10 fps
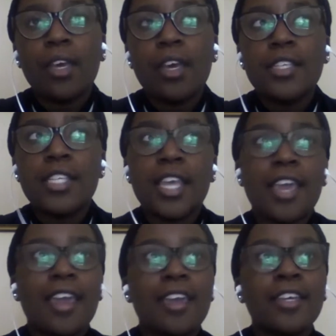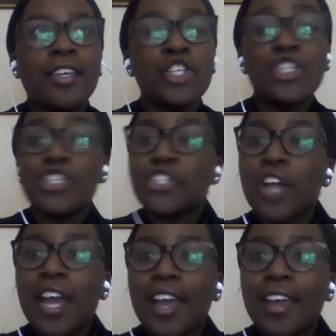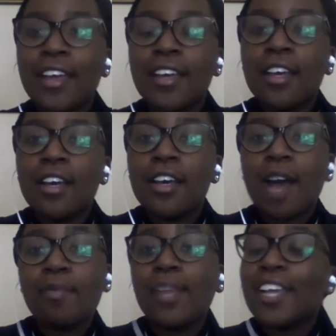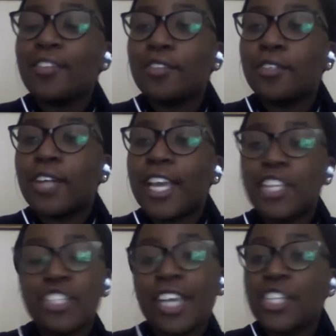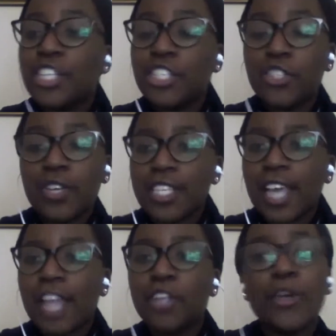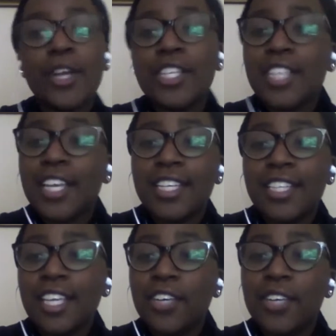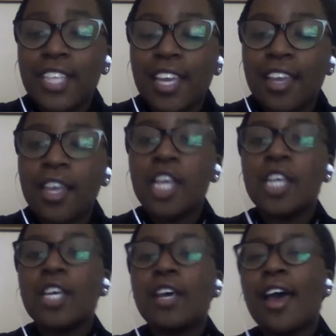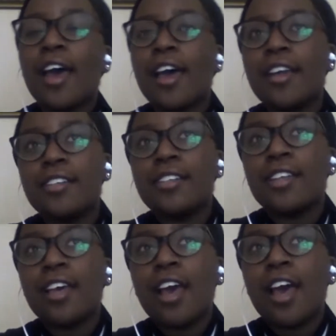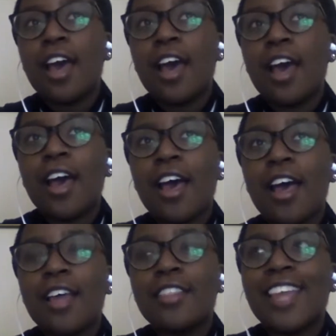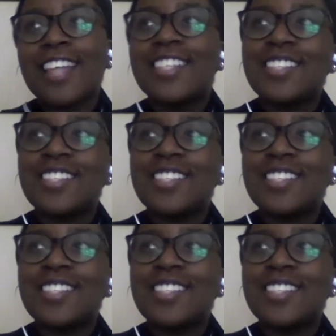saying you should try applying for Education USA. I know you want to study in the USA, and that's